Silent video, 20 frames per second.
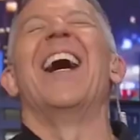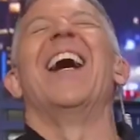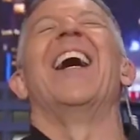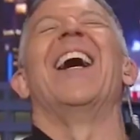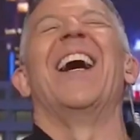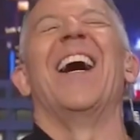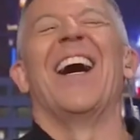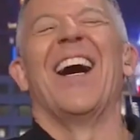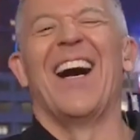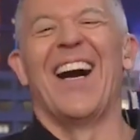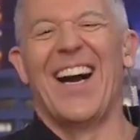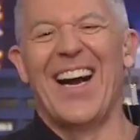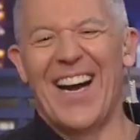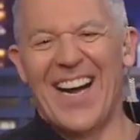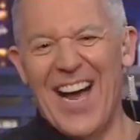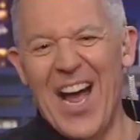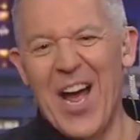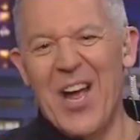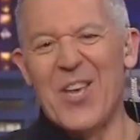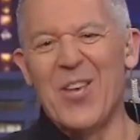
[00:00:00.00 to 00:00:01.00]
That happens.
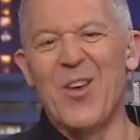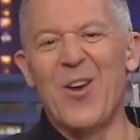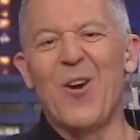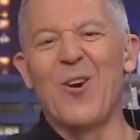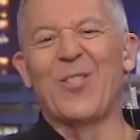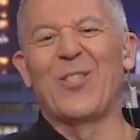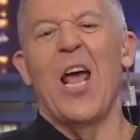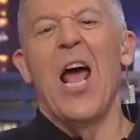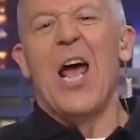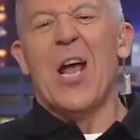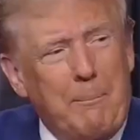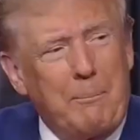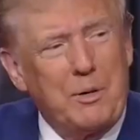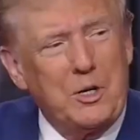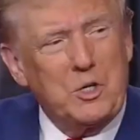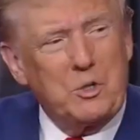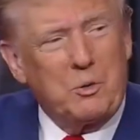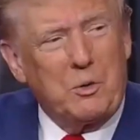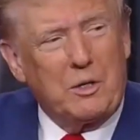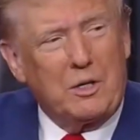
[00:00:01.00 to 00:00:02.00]
That
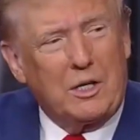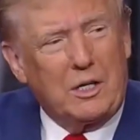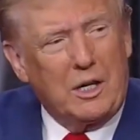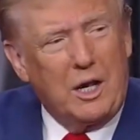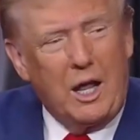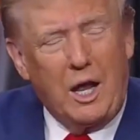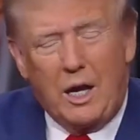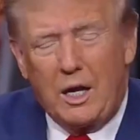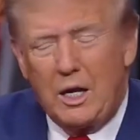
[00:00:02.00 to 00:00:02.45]
happens with the clock.